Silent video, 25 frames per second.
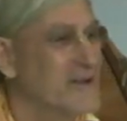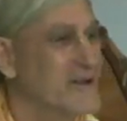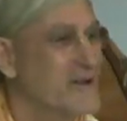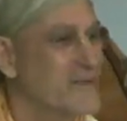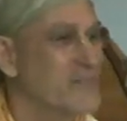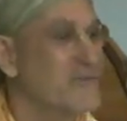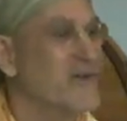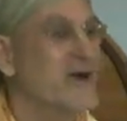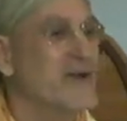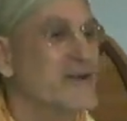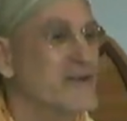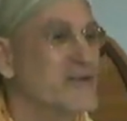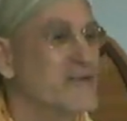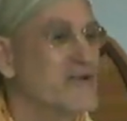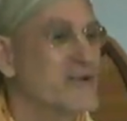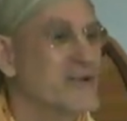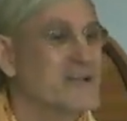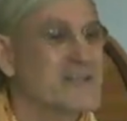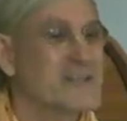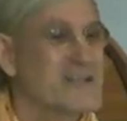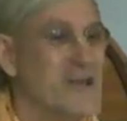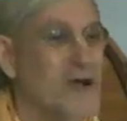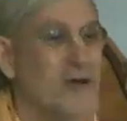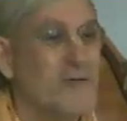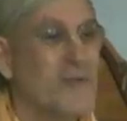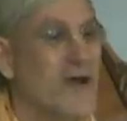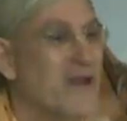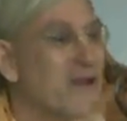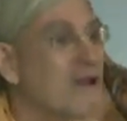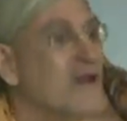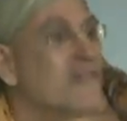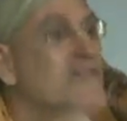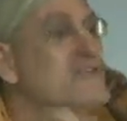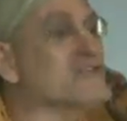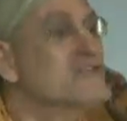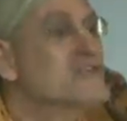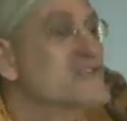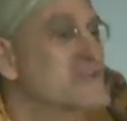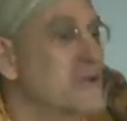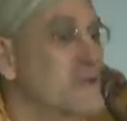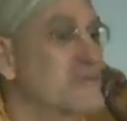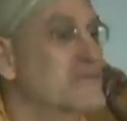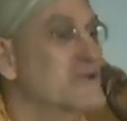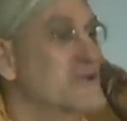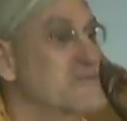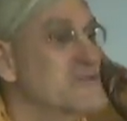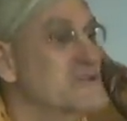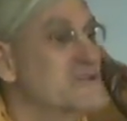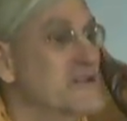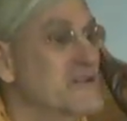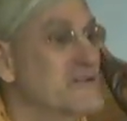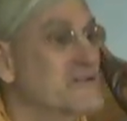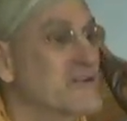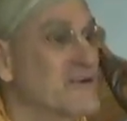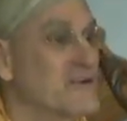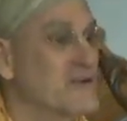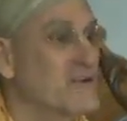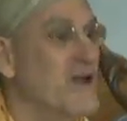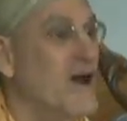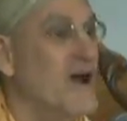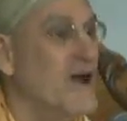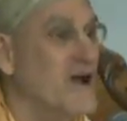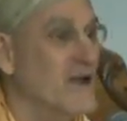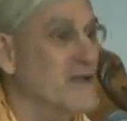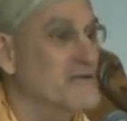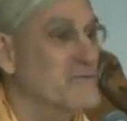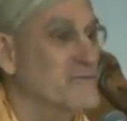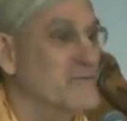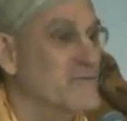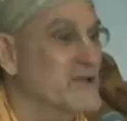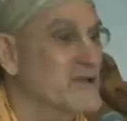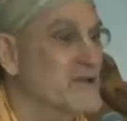But you can tell by other symptoms that they're not,